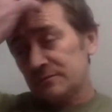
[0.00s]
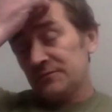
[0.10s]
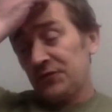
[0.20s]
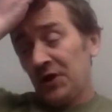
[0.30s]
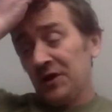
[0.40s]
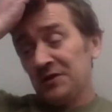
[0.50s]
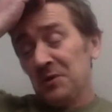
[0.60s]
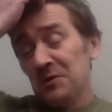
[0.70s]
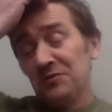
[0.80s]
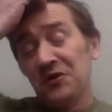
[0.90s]
30
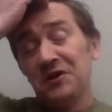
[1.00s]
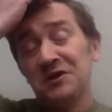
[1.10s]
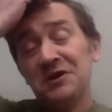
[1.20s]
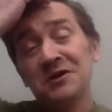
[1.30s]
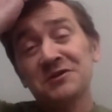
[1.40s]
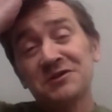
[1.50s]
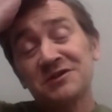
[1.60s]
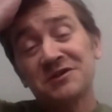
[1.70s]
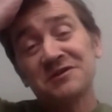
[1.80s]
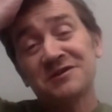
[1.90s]
maybe 30 years
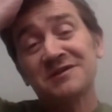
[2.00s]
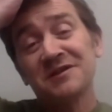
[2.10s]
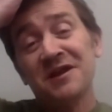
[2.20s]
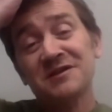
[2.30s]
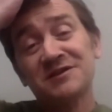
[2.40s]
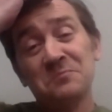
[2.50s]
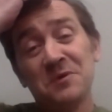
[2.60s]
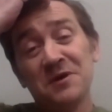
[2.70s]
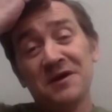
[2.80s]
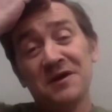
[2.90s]
since the last time
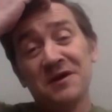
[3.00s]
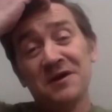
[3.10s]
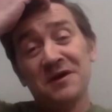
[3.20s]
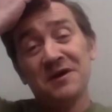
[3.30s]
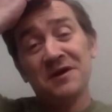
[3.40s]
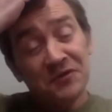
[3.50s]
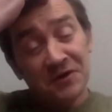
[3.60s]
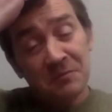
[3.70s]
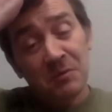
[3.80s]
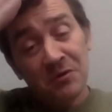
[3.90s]
i heard
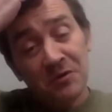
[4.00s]
anything